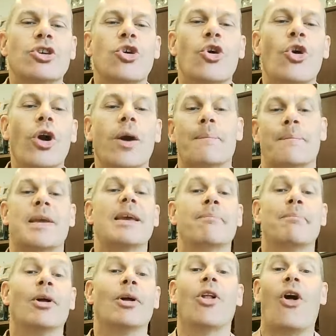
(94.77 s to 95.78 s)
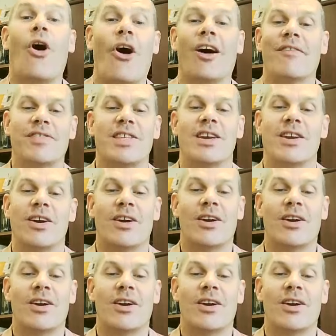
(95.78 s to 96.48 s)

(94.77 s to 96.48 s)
your people off the